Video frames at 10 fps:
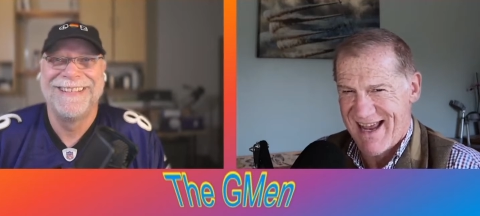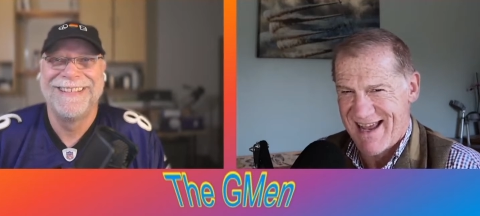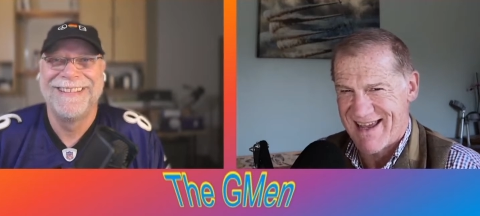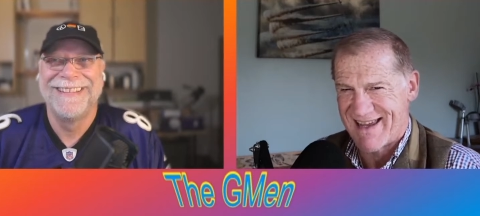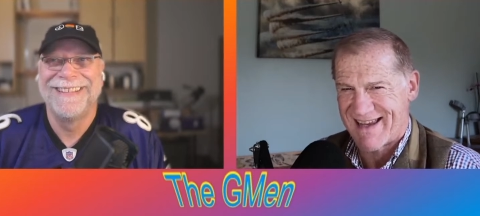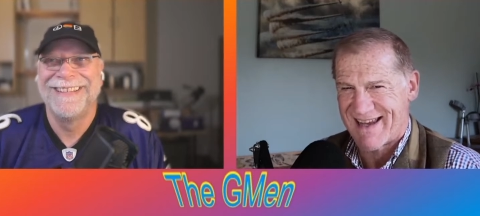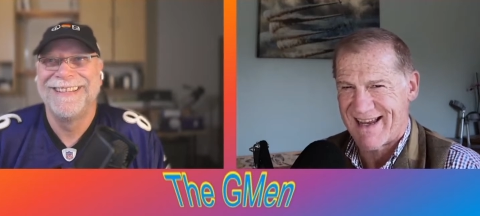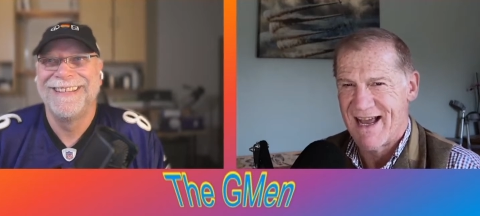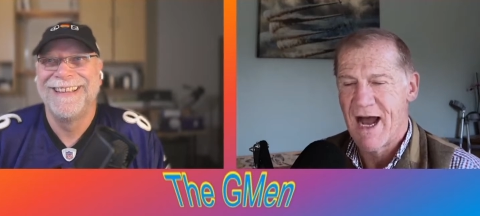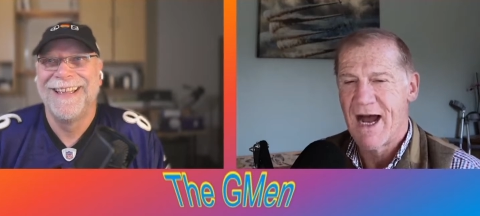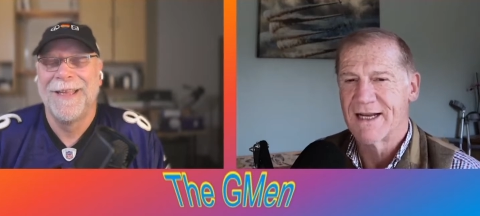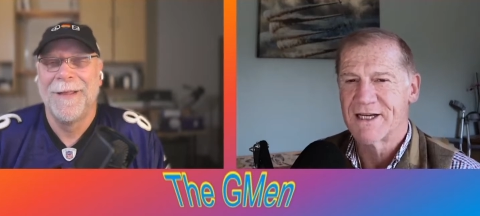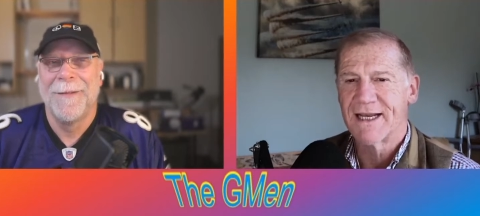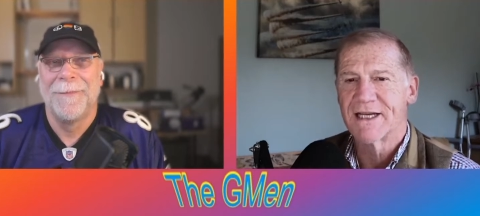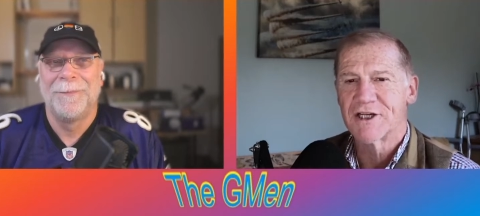Speaker 1: take. I
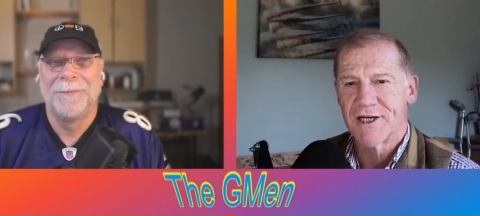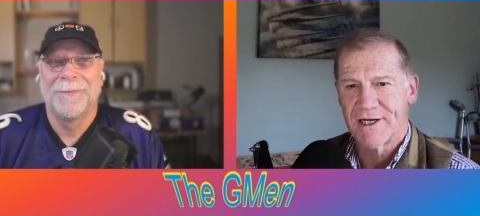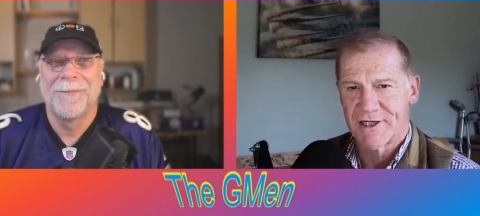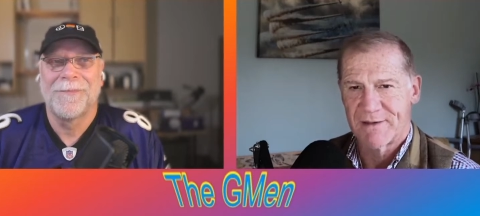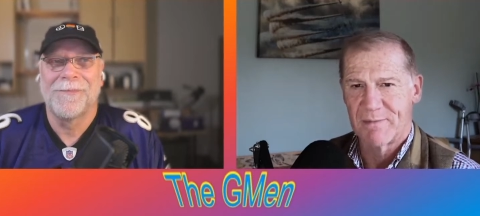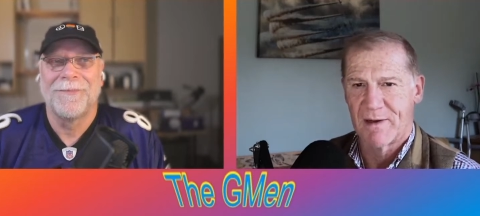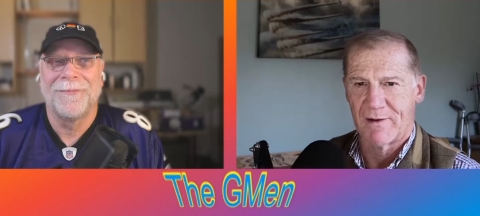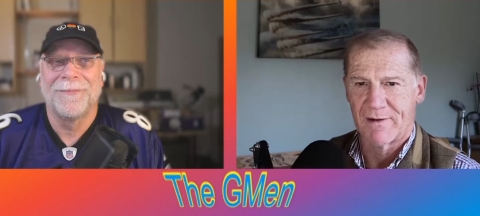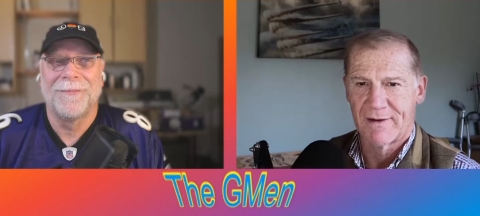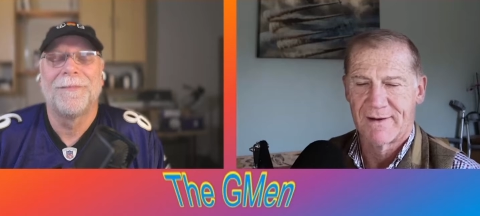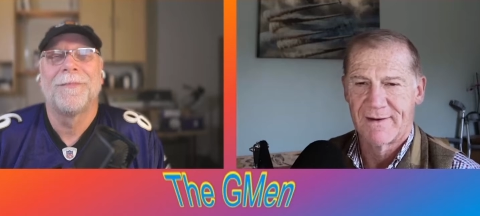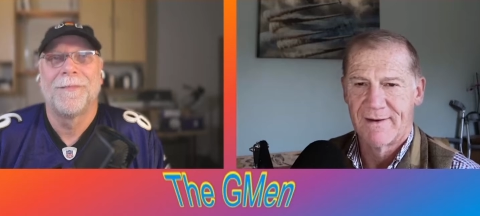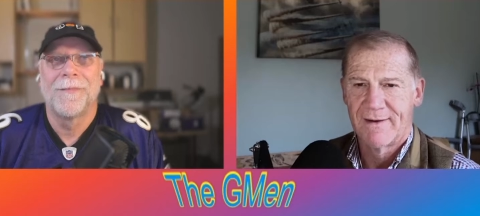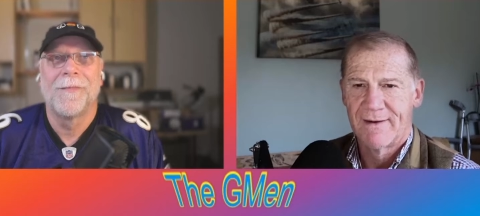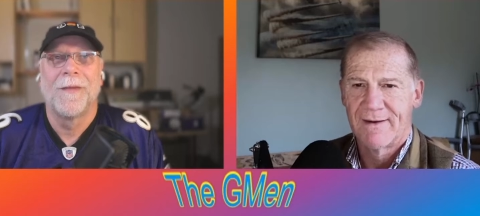take a charging block.
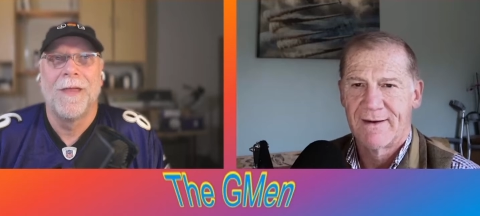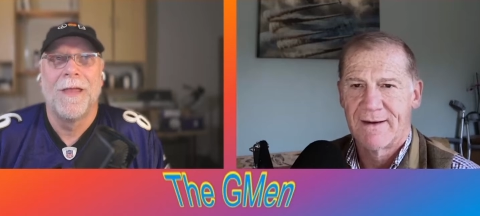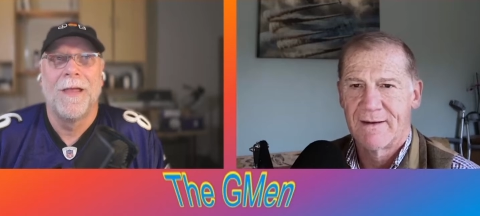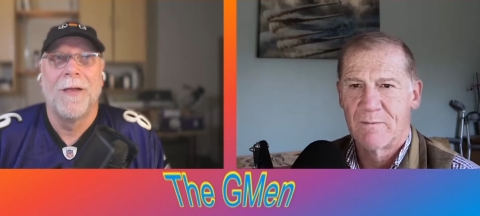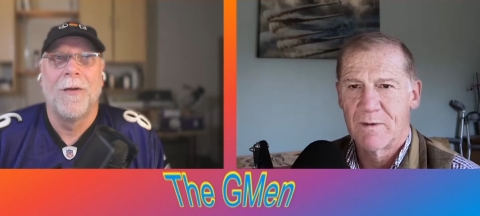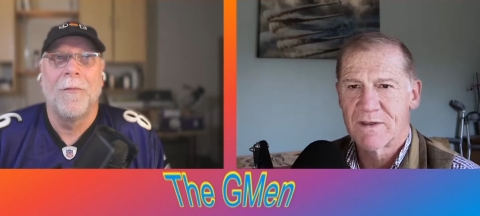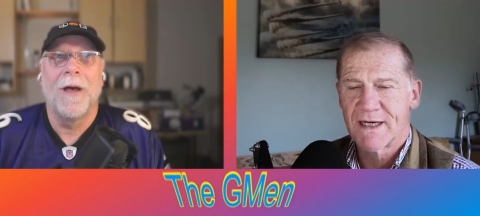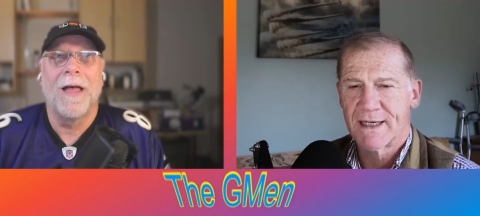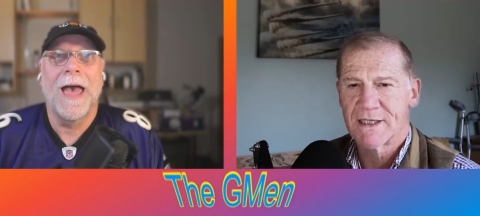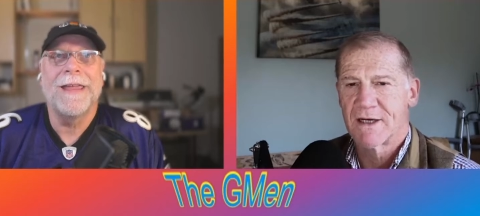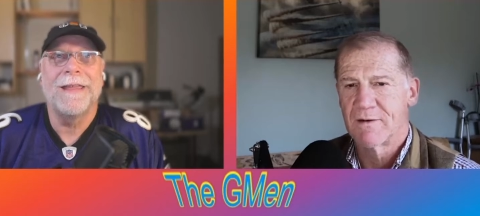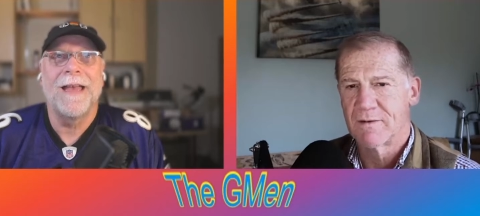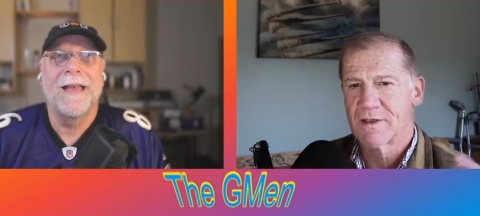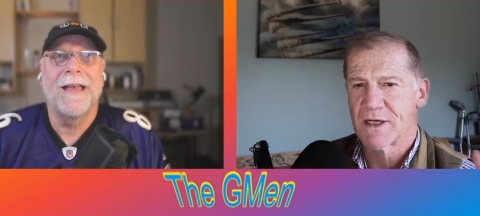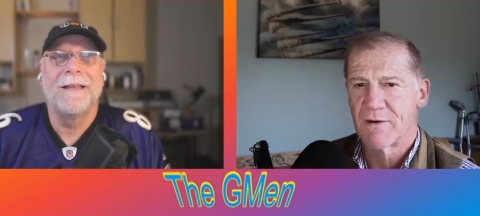I will take well, it. So, I,
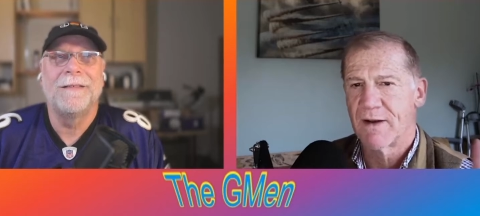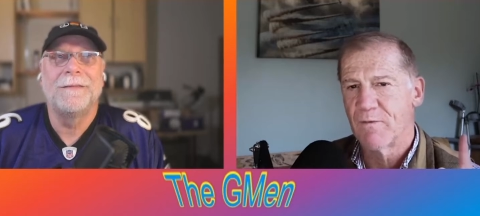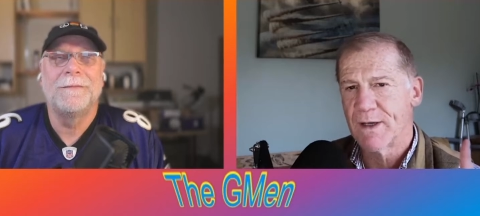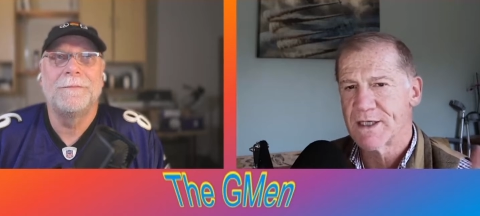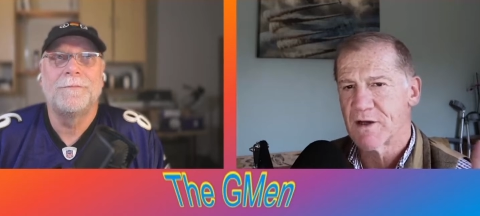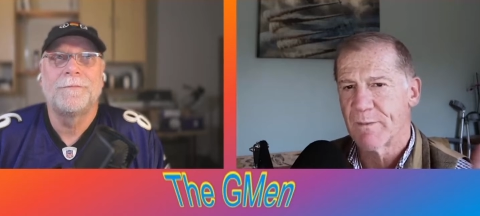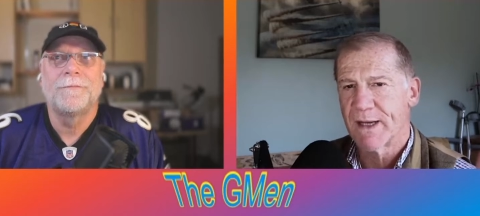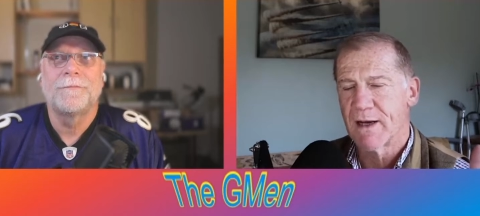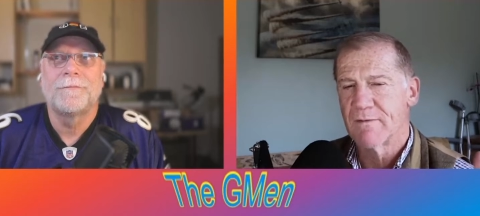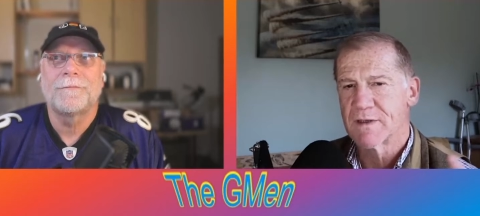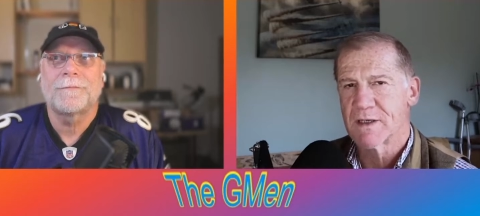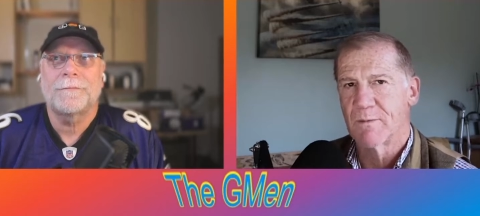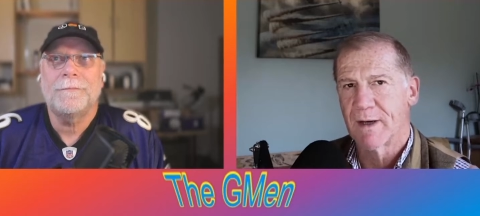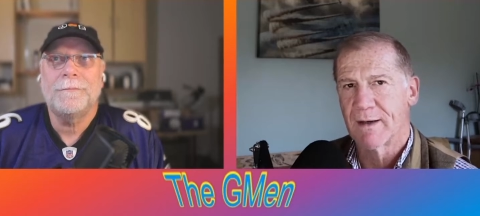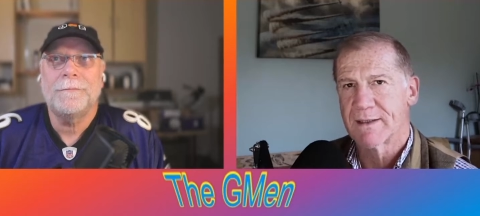so if we're stopping over
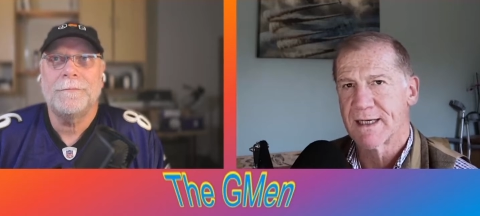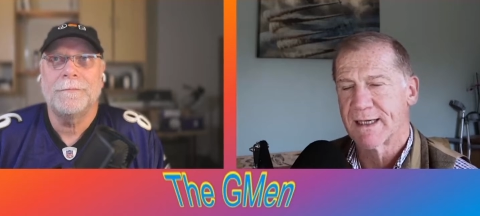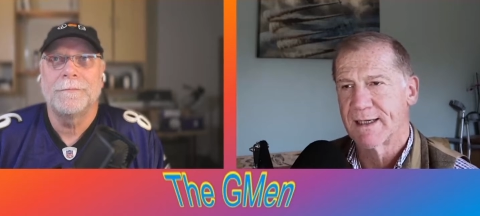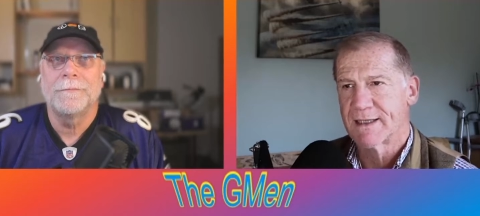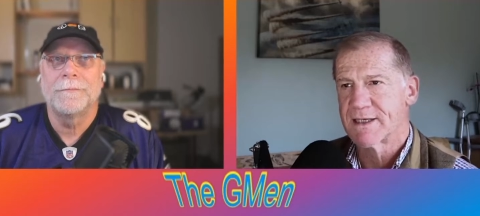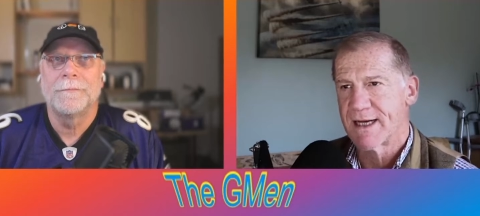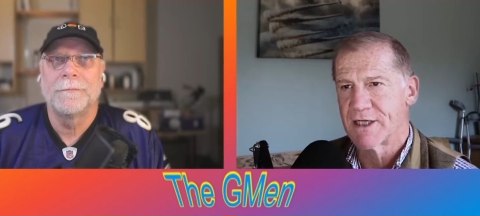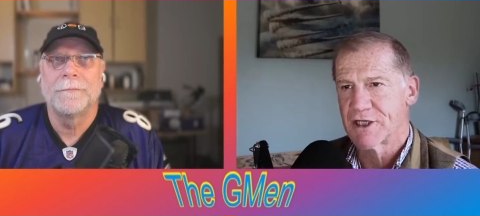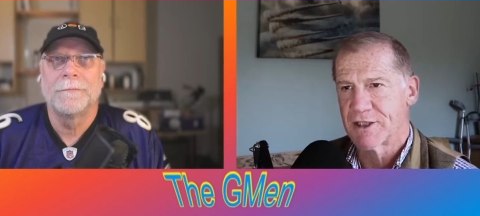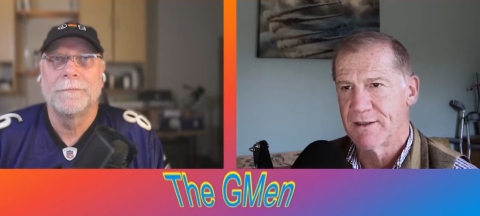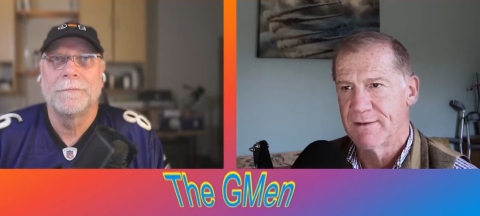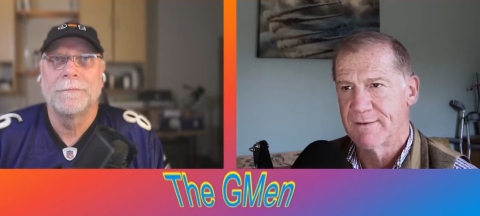somewhere, I'll take an extension,